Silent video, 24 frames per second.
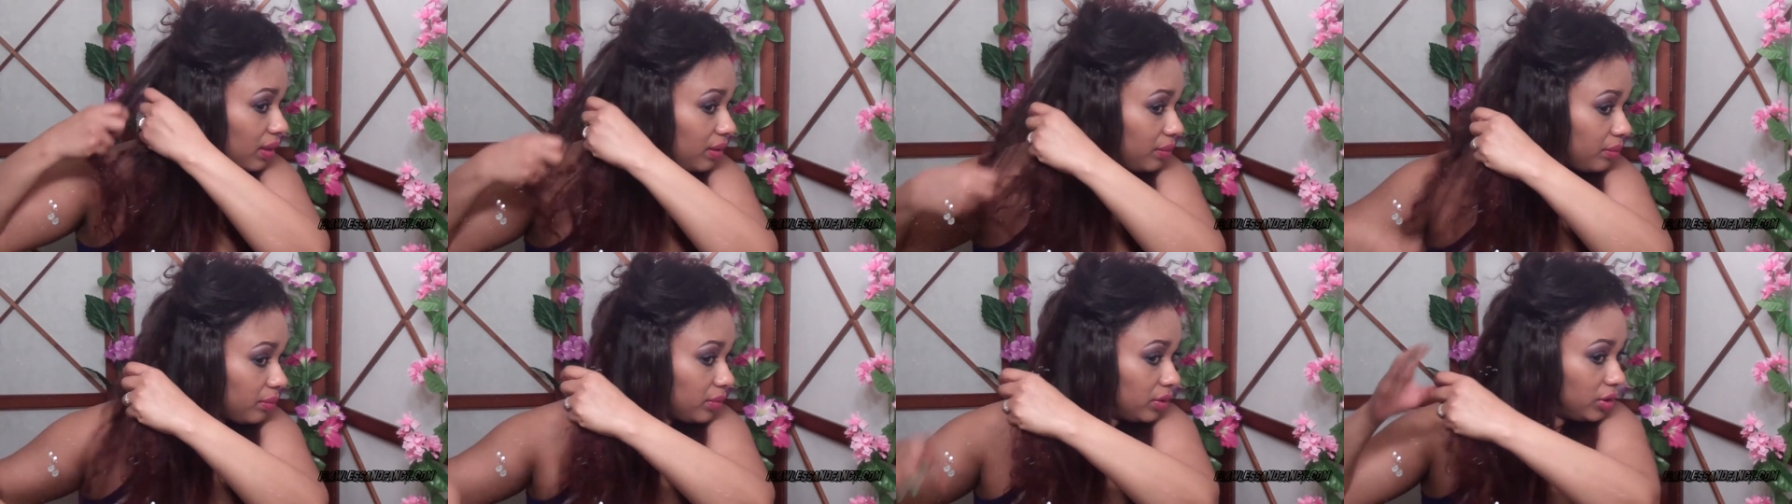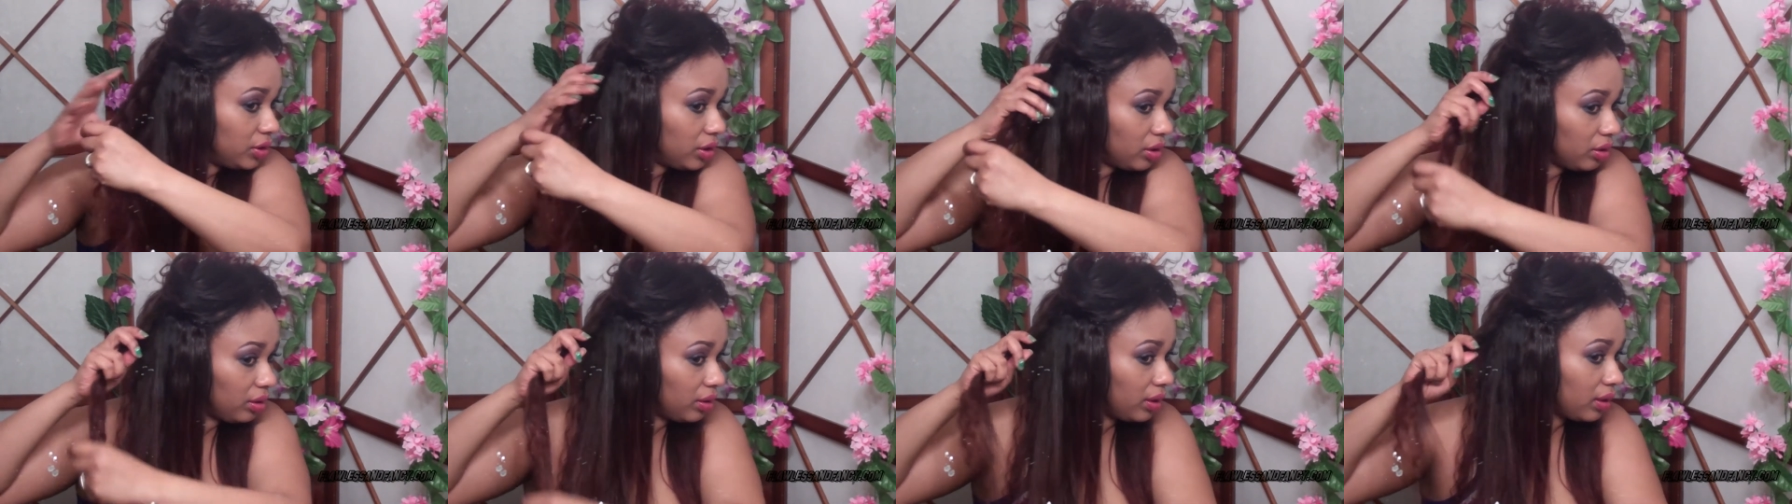You
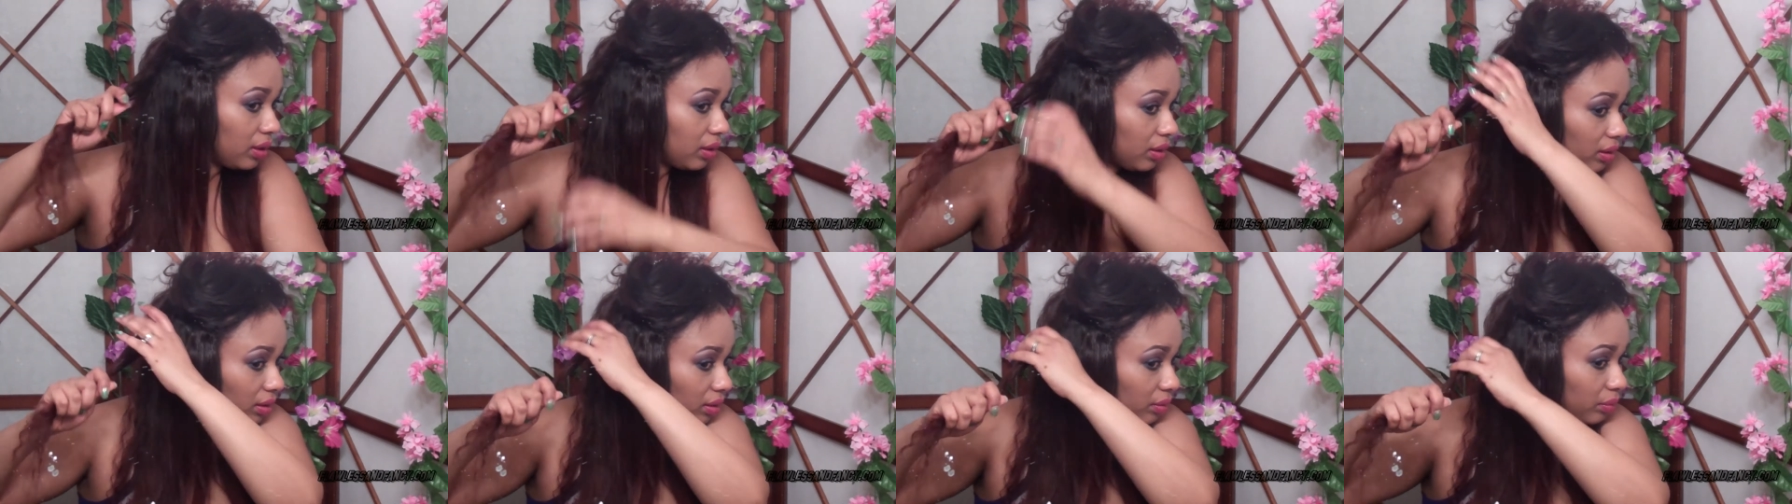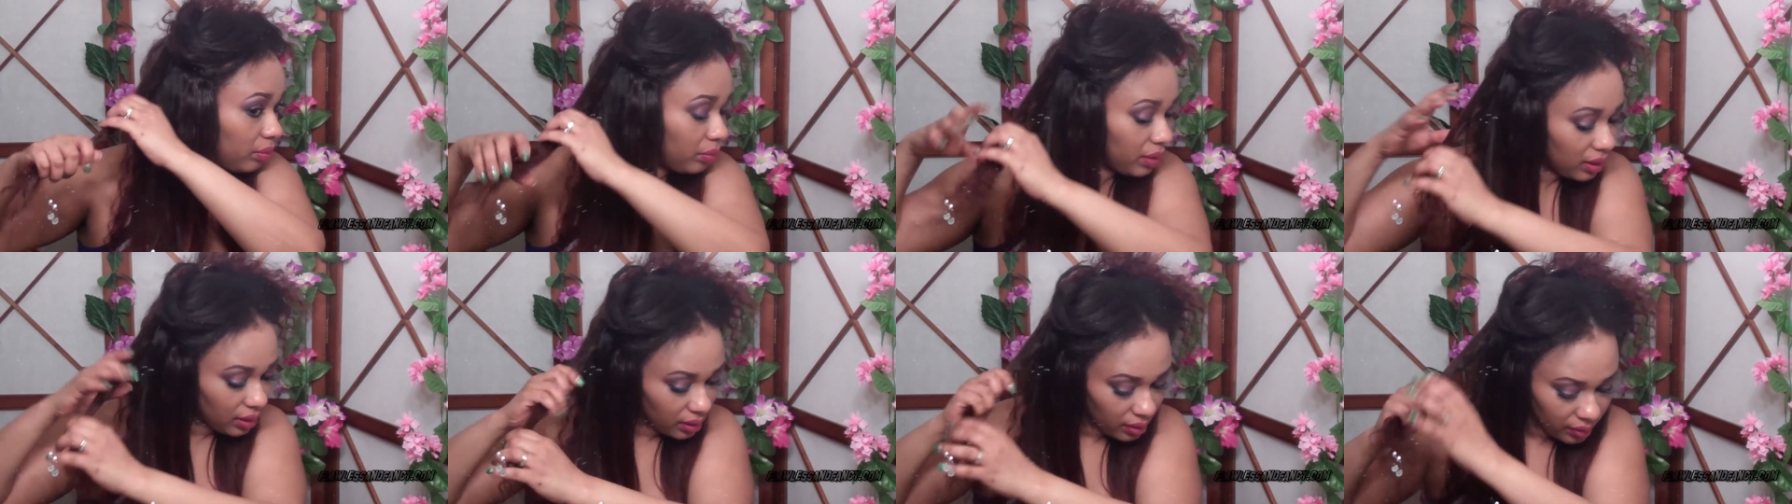see
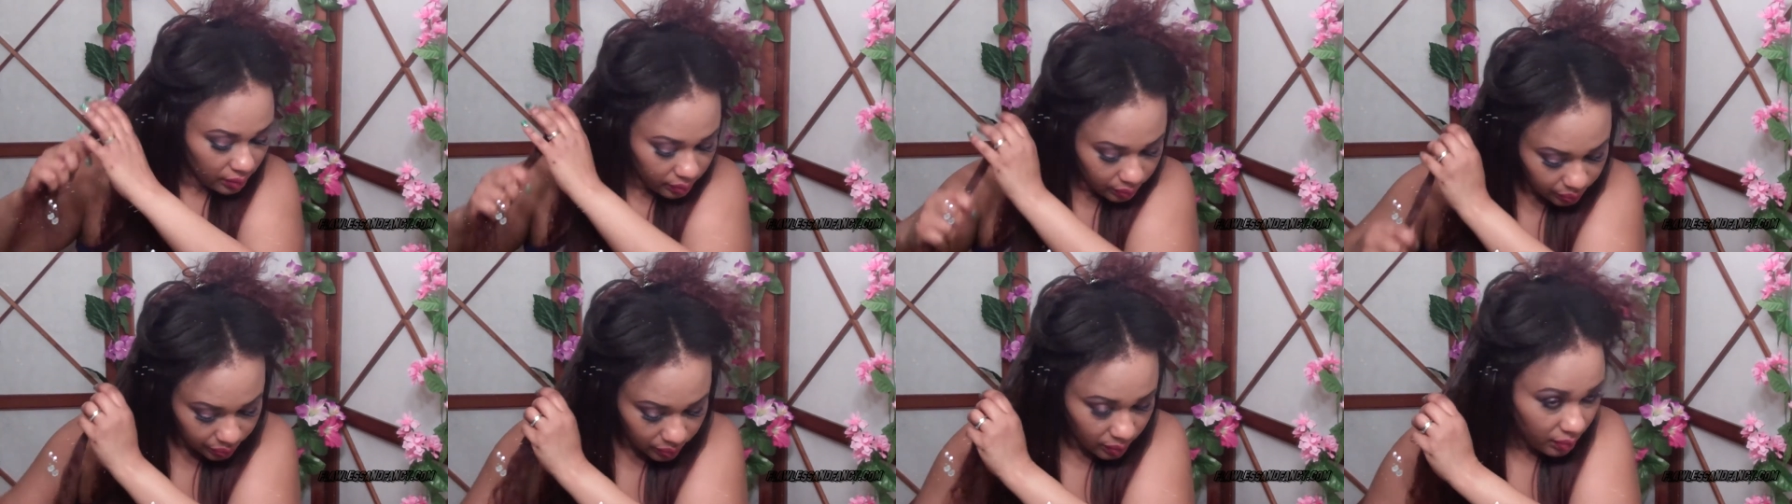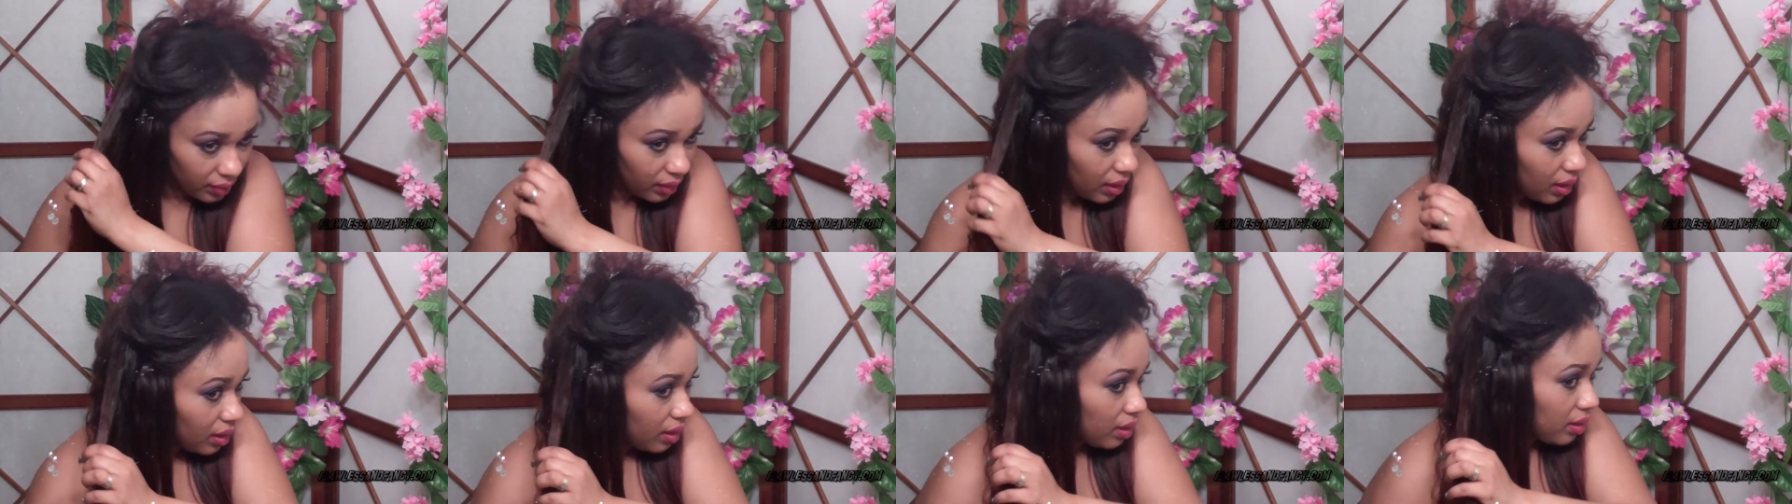how
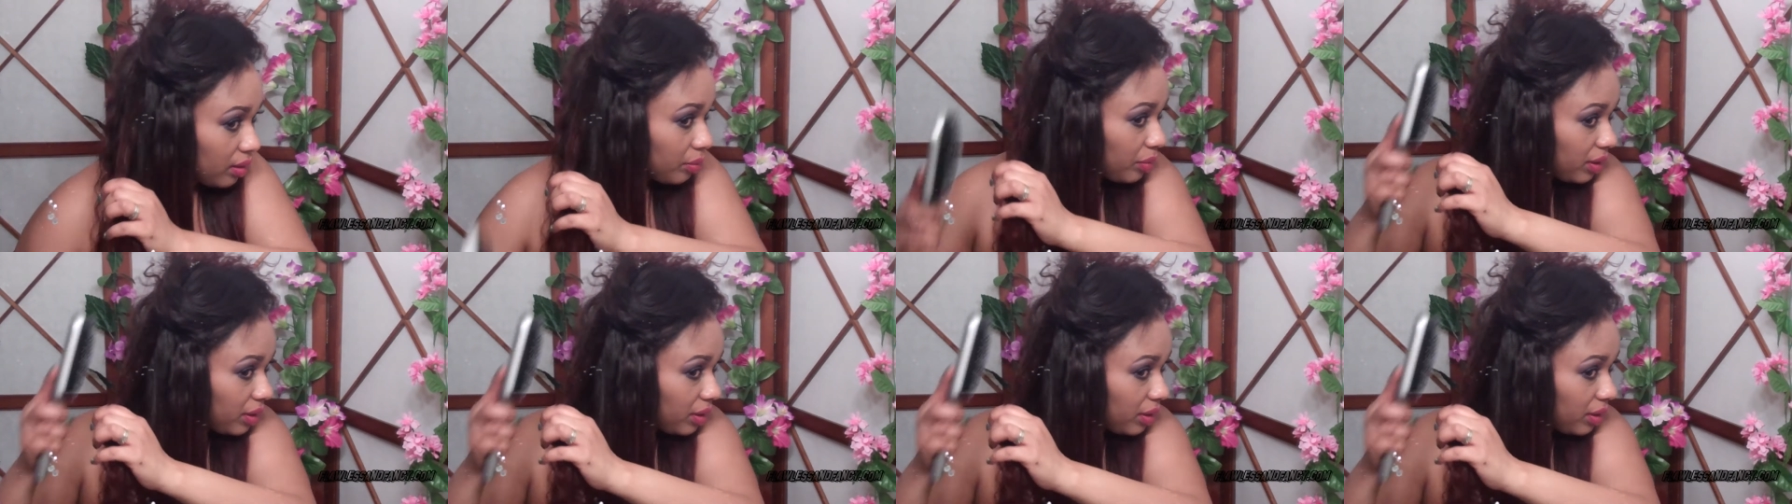sleek